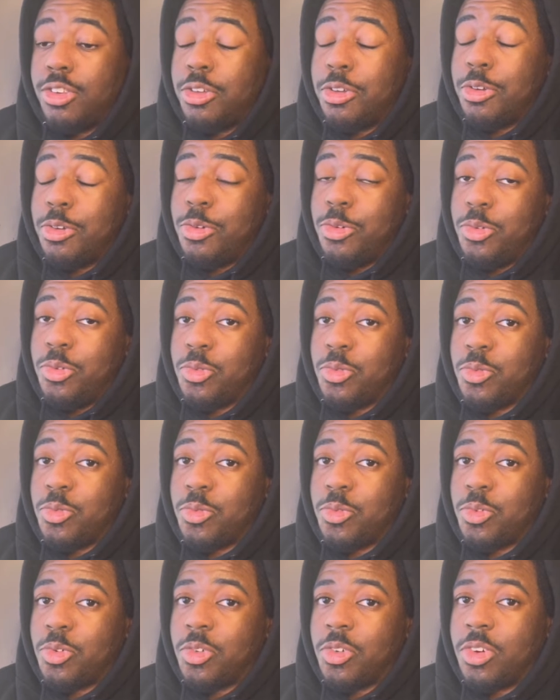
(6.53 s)

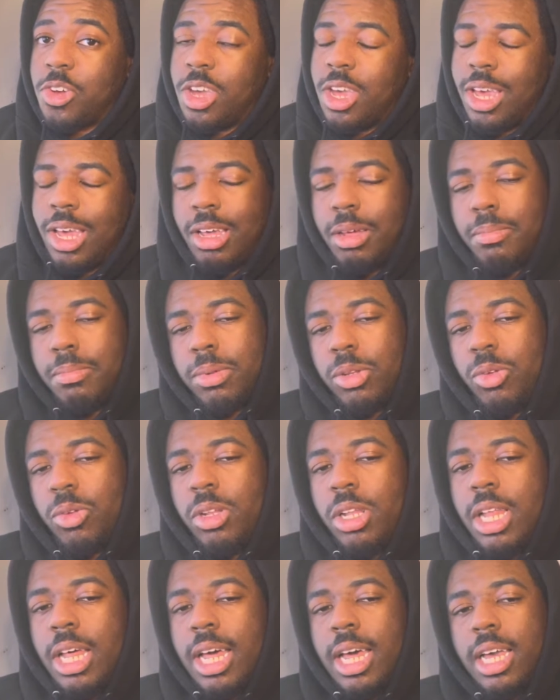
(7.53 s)
to Blue
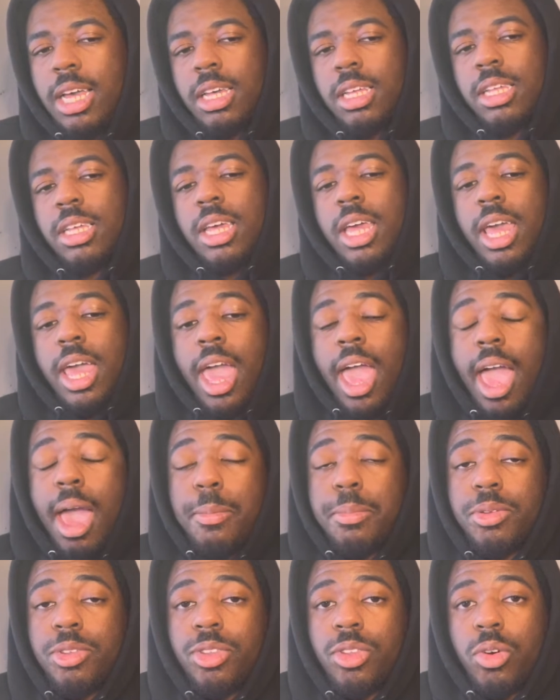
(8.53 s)
Lock,
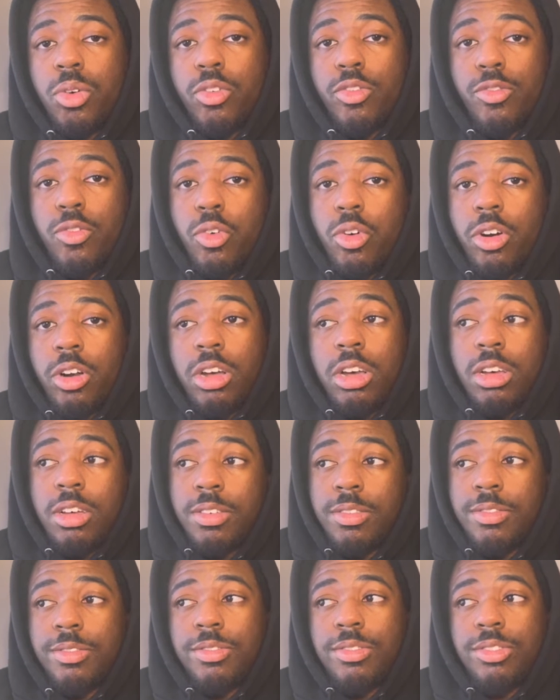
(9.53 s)
episode 4
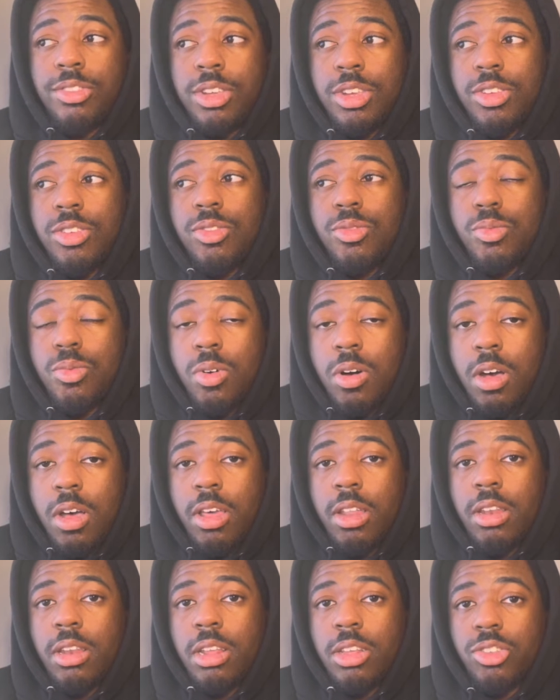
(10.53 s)
of season 1.